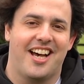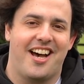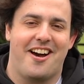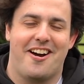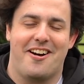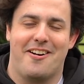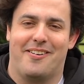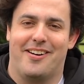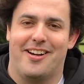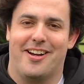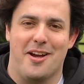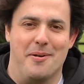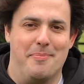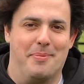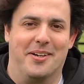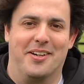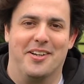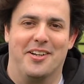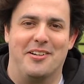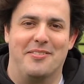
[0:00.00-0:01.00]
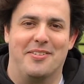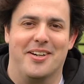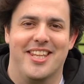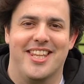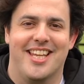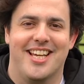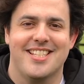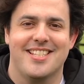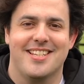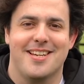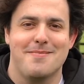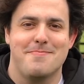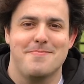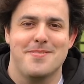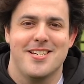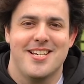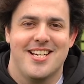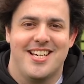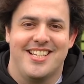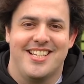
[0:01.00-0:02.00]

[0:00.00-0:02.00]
Oh, I hope I got it right that time.